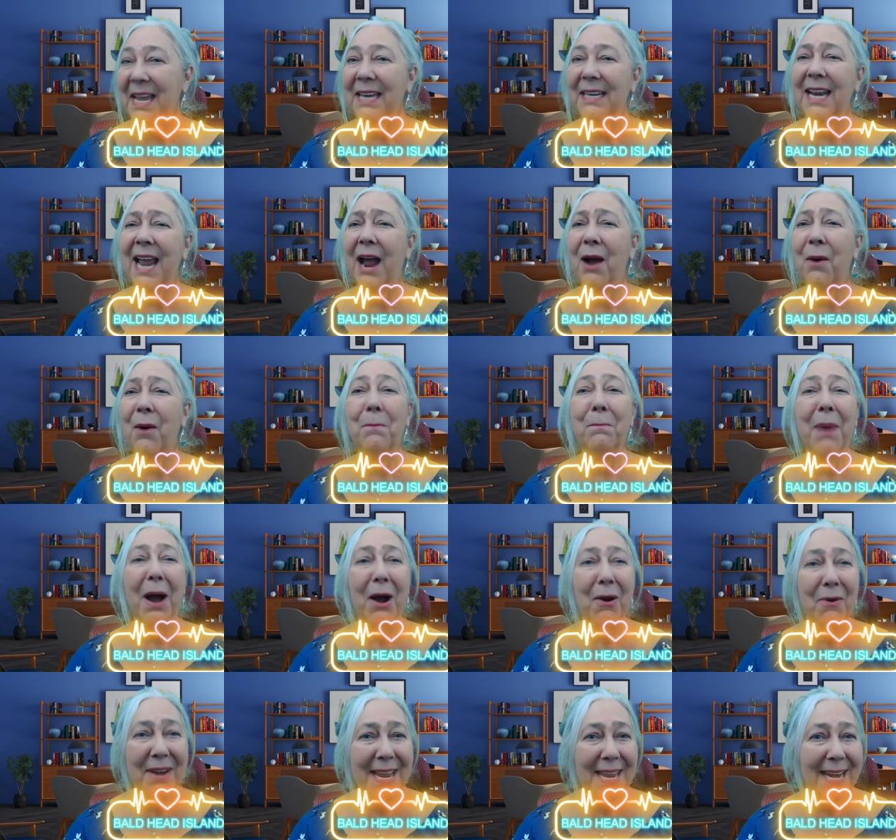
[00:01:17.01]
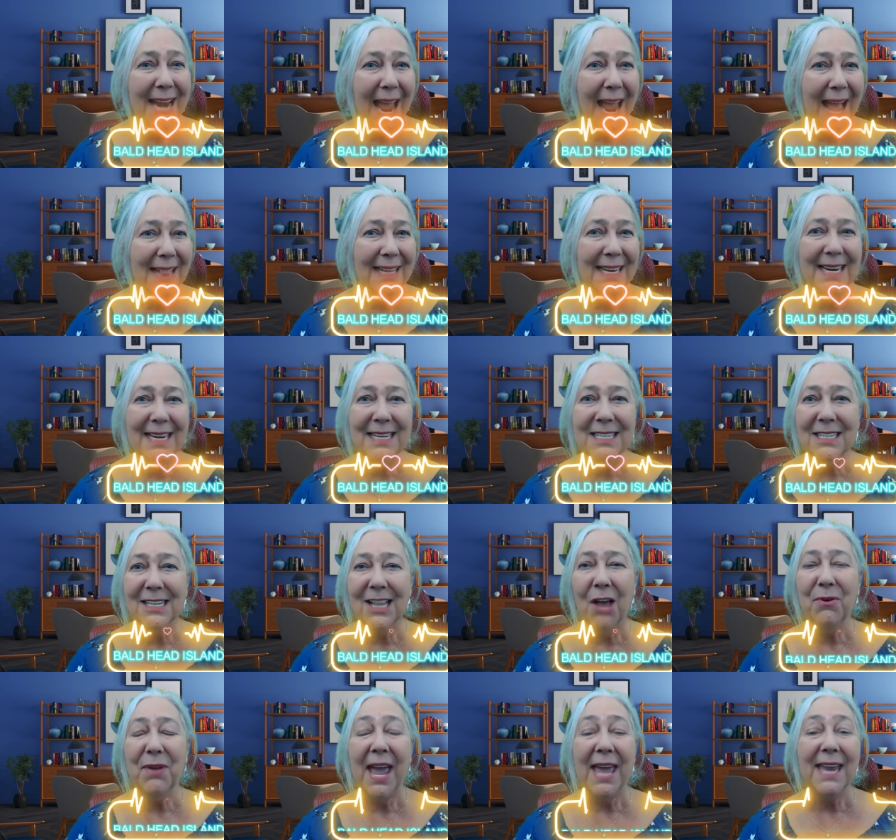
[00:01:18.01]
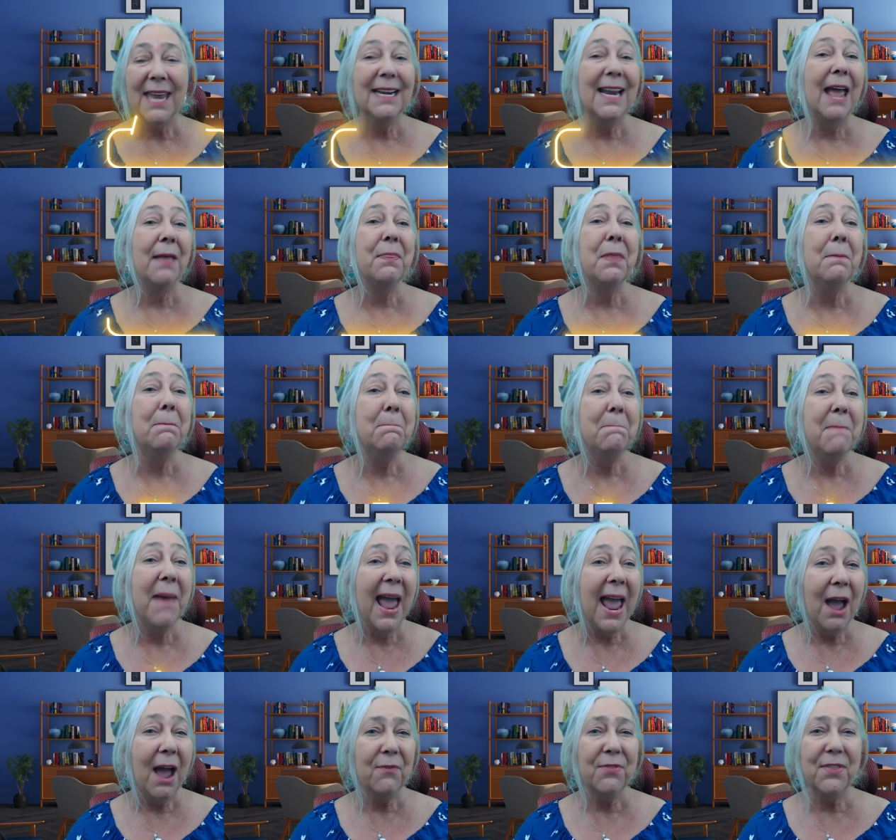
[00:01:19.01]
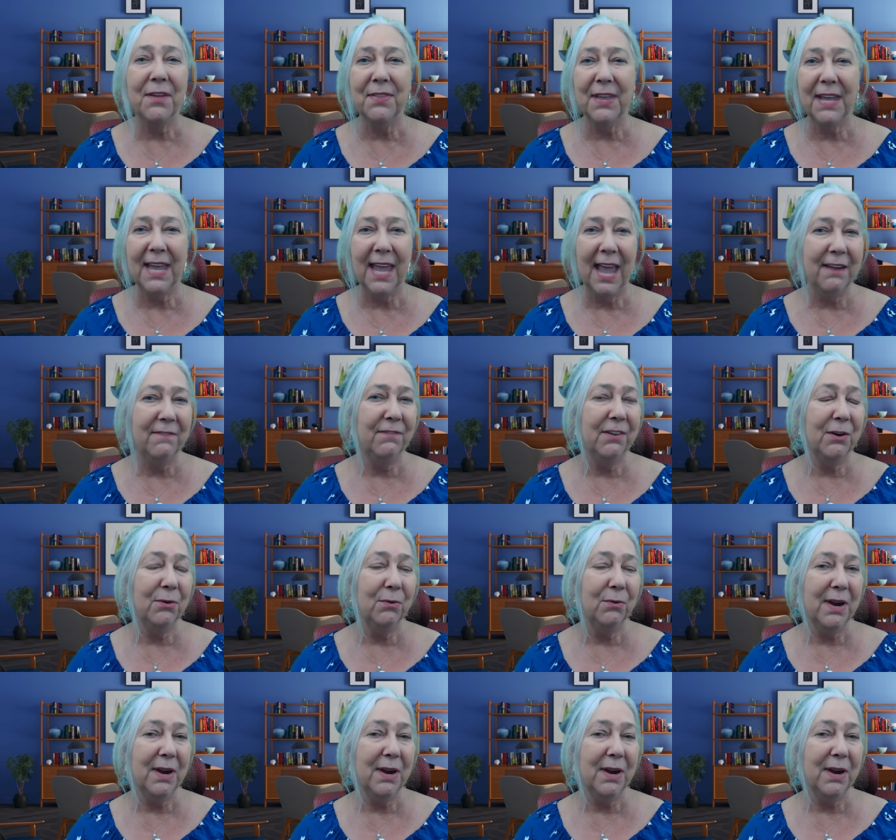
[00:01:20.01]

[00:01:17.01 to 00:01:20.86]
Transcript: Now, Bald Head Island is located at the mouth of the Cape Fear